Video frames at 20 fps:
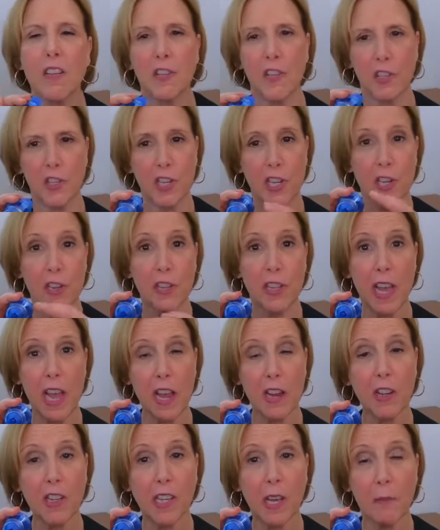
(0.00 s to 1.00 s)
Could you hear the
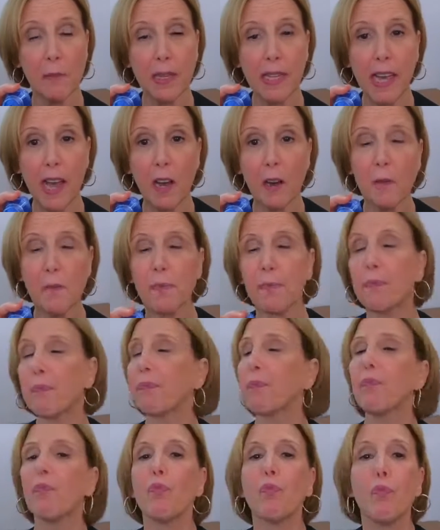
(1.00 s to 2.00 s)
air coming out?
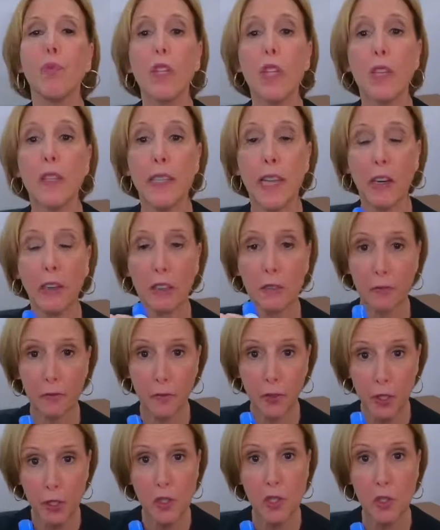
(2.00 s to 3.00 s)
Now at
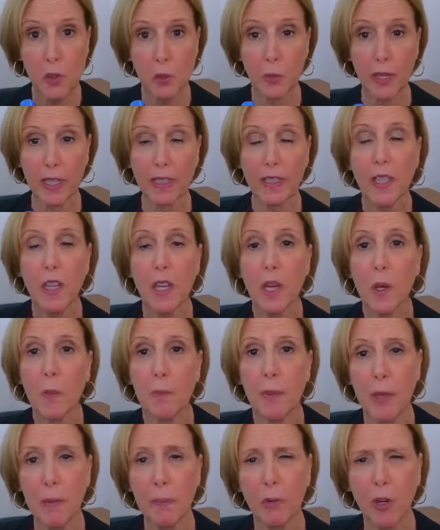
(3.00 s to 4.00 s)
first when
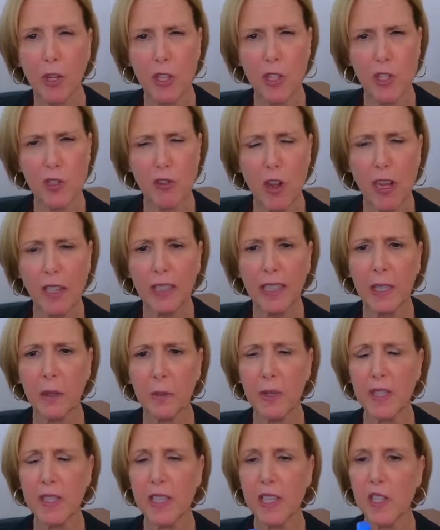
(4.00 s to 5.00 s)
people are struggling
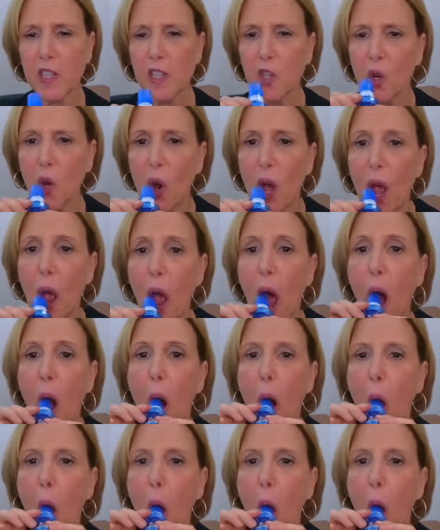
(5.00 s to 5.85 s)
with this, they're going,